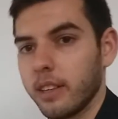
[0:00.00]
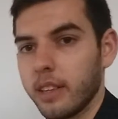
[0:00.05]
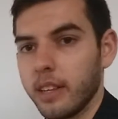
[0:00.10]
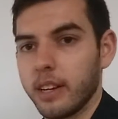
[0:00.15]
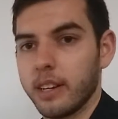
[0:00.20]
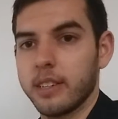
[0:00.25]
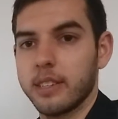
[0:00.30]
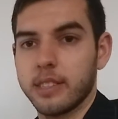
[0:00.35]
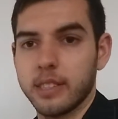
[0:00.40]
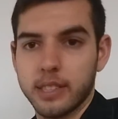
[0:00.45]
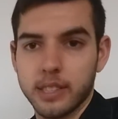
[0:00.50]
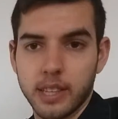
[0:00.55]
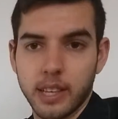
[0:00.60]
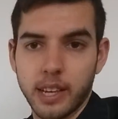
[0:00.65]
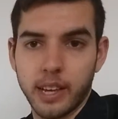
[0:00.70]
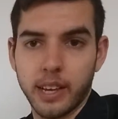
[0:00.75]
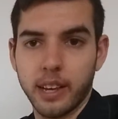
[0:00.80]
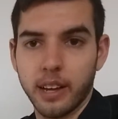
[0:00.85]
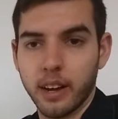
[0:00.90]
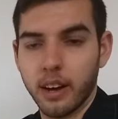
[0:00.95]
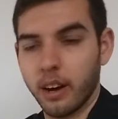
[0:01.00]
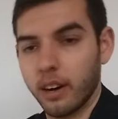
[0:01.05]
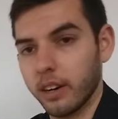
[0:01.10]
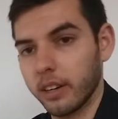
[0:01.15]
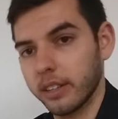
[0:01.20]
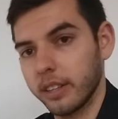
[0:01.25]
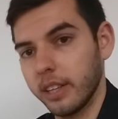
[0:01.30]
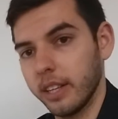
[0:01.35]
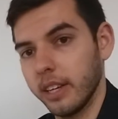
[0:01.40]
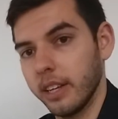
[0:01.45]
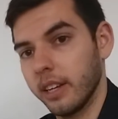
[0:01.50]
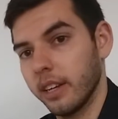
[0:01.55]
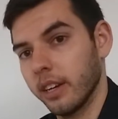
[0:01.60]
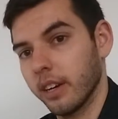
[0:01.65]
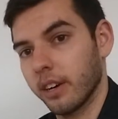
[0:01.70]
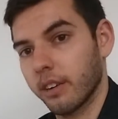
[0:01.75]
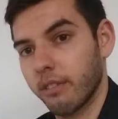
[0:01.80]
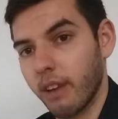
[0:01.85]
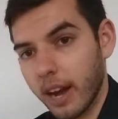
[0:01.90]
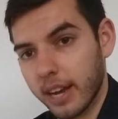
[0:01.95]
there's this thing called
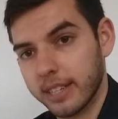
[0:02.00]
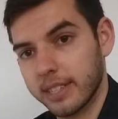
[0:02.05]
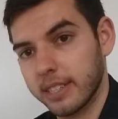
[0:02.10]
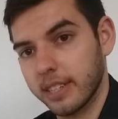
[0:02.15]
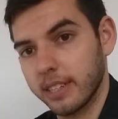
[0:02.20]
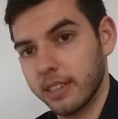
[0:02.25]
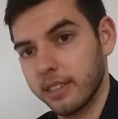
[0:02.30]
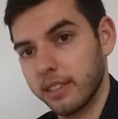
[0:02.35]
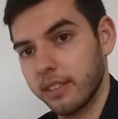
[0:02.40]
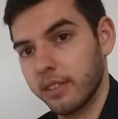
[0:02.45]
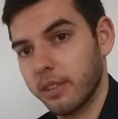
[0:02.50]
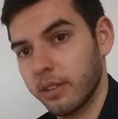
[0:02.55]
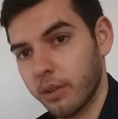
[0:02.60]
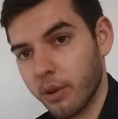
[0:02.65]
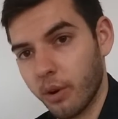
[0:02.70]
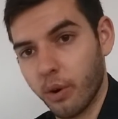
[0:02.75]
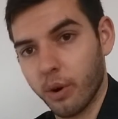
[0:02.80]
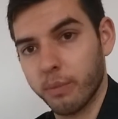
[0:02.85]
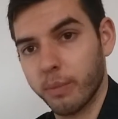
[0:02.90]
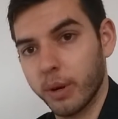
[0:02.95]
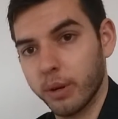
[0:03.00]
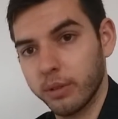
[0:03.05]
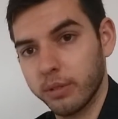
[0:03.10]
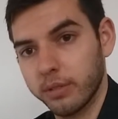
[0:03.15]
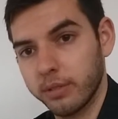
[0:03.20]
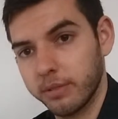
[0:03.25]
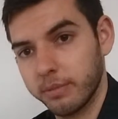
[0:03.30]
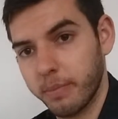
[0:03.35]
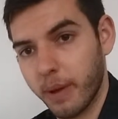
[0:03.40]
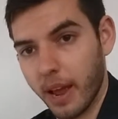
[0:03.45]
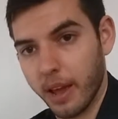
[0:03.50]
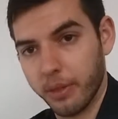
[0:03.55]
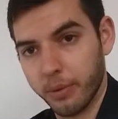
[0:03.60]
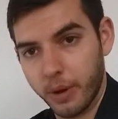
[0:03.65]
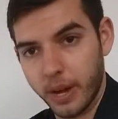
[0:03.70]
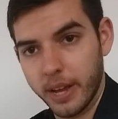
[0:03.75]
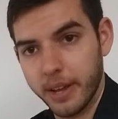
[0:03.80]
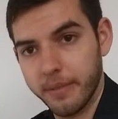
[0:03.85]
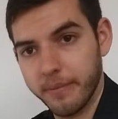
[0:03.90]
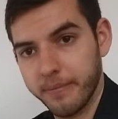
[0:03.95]
the orexin hormone
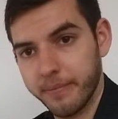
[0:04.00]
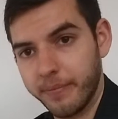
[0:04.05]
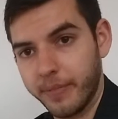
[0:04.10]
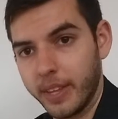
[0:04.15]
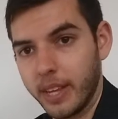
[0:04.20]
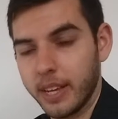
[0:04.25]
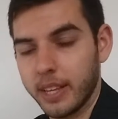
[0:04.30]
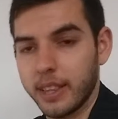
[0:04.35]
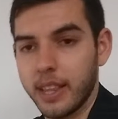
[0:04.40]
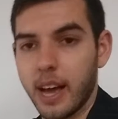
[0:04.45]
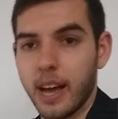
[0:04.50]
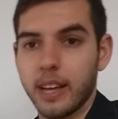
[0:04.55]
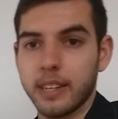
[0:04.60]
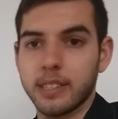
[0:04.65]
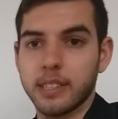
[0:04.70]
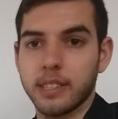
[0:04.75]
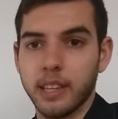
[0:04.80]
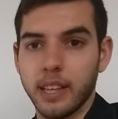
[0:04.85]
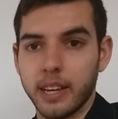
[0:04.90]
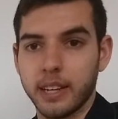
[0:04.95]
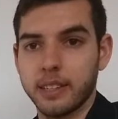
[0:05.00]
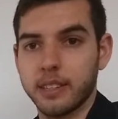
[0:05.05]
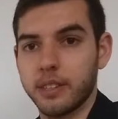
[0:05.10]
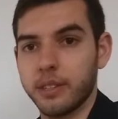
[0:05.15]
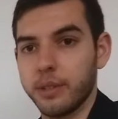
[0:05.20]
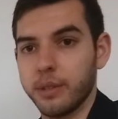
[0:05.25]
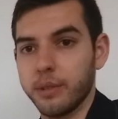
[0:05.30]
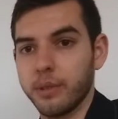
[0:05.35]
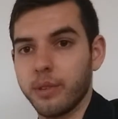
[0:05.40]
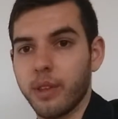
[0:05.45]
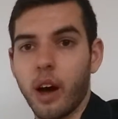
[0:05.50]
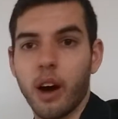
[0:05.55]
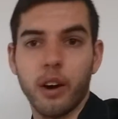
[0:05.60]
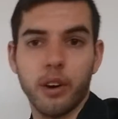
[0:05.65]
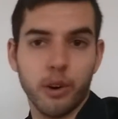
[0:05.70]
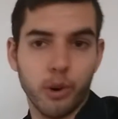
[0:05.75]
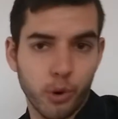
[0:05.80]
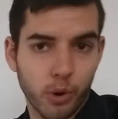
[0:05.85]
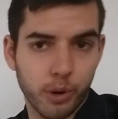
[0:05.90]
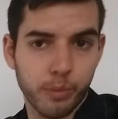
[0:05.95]
pathway that's linked to the
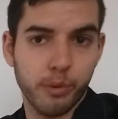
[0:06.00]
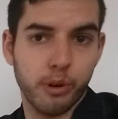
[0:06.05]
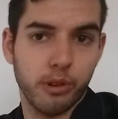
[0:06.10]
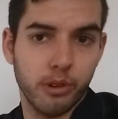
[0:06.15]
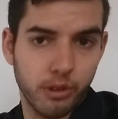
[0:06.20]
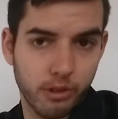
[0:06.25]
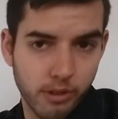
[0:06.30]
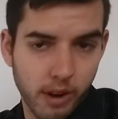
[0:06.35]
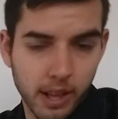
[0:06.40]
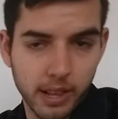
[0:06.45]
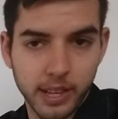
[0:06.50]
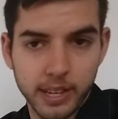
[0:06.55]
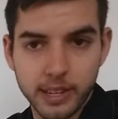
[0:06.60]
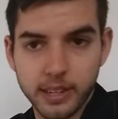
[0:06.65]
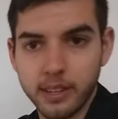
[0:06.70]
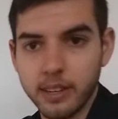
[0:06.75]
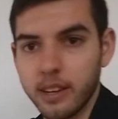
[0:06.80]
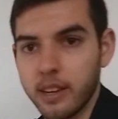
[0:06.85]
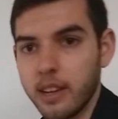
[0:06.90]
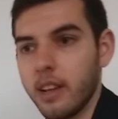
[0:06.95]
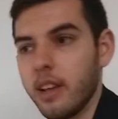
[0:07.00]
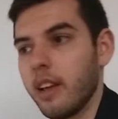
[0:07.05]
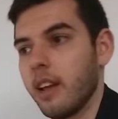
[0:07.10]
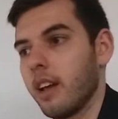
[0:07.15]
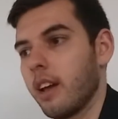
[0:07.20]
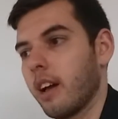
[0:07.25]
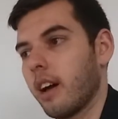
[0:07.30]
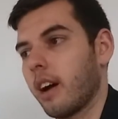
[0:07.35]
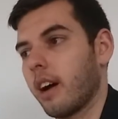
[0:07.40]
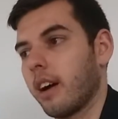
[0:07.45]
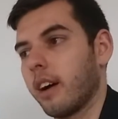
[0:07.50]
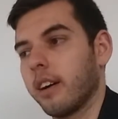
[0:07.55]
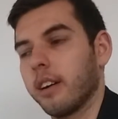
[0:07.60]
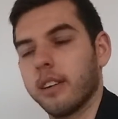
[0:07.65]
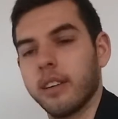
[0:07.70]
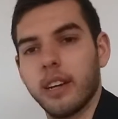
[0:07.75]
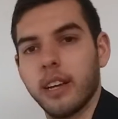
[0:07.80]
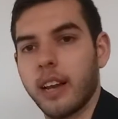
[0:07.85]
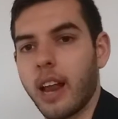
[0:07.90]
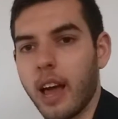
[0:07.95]
hunger hormone ghrelin,
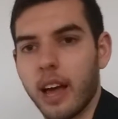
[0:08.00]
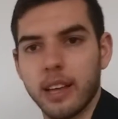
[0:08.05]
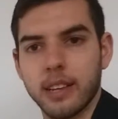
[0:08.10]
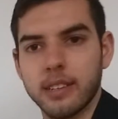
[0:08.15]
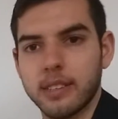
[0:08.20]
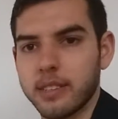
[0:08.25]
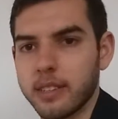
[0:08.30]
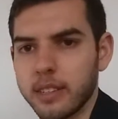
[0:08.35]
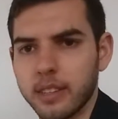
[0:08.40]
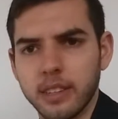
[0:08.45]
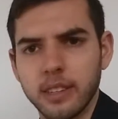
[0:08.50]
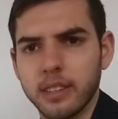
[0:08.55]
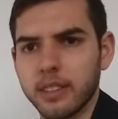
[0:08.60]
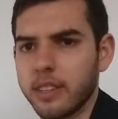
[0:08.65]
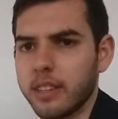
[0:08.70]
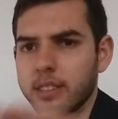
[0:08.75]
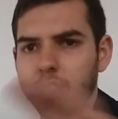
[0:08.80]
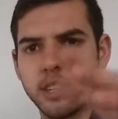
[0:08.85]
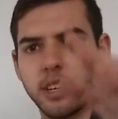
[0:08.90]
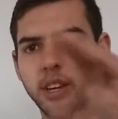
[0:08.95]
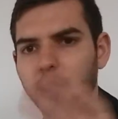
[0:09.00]
and there's a